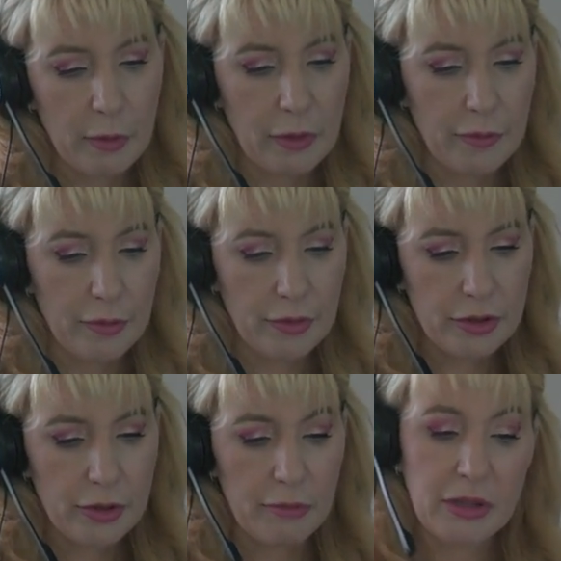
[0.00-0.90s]
We've
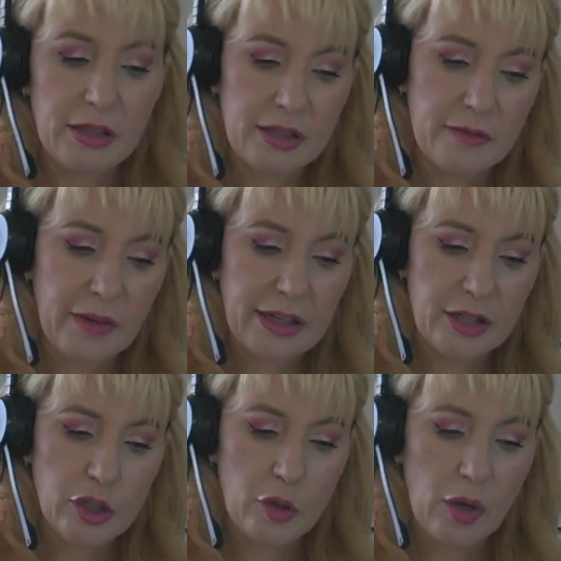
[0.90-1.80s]
also, and with this
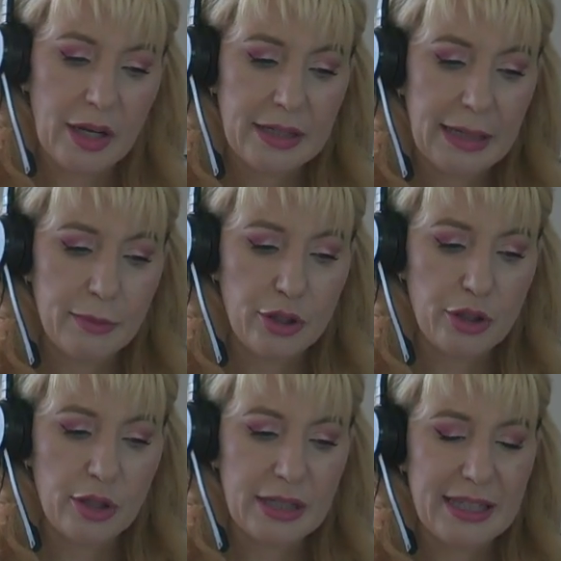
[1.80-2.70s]
Venus trine
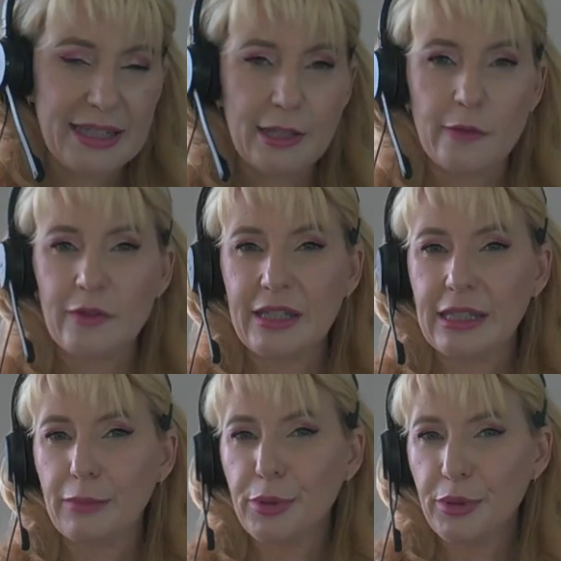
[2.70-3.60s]
Neptune, it's a sense of seeing
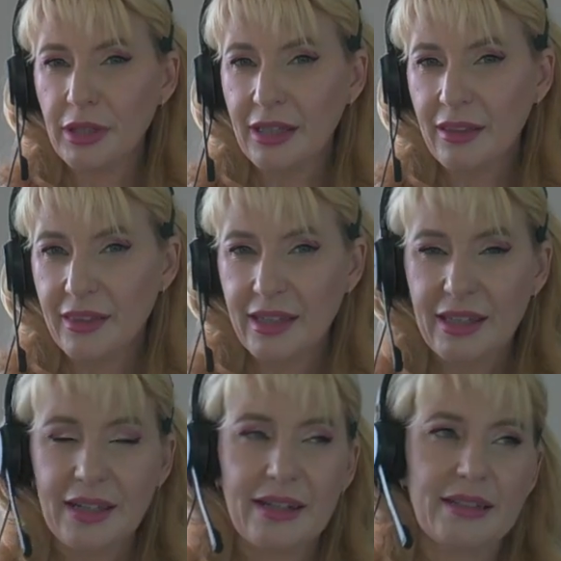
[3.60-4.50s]
the beauty in
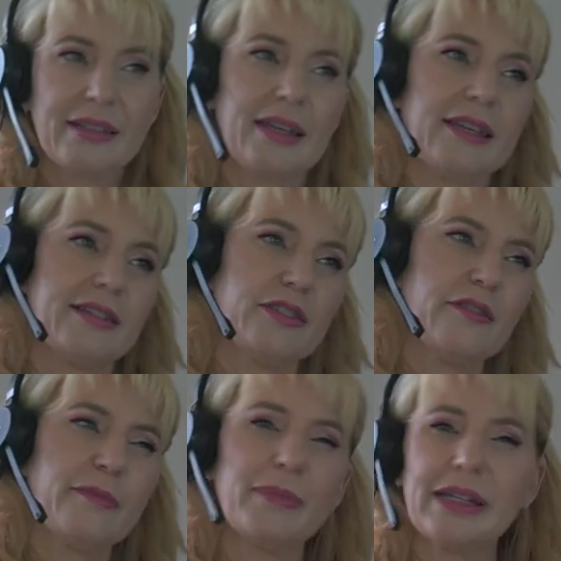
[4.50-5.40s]
things and
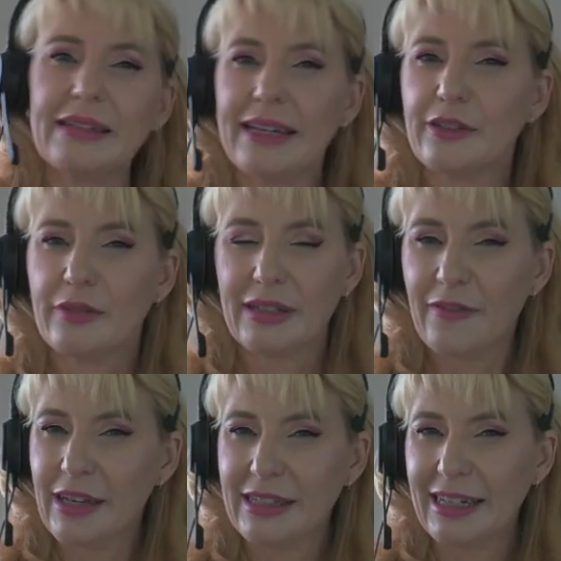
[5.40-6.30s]
sort of being day, I
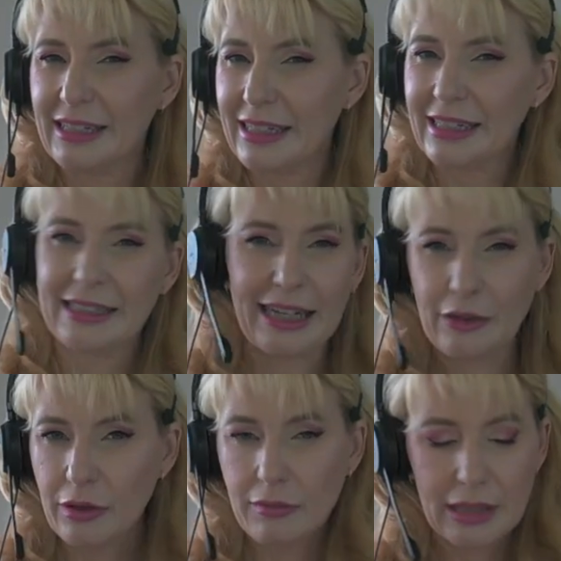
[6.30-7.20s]
feel like a
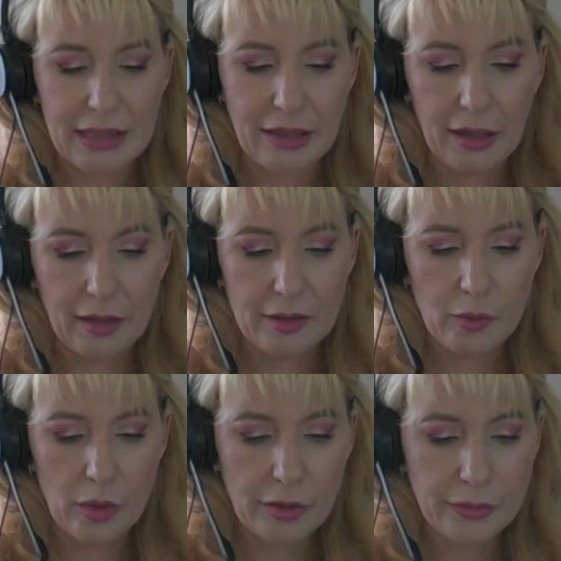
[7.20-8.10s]
daydreamy state as
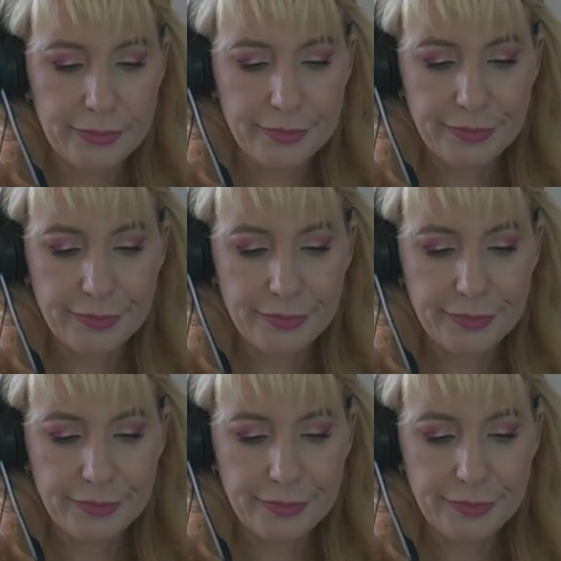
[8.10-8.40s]
well.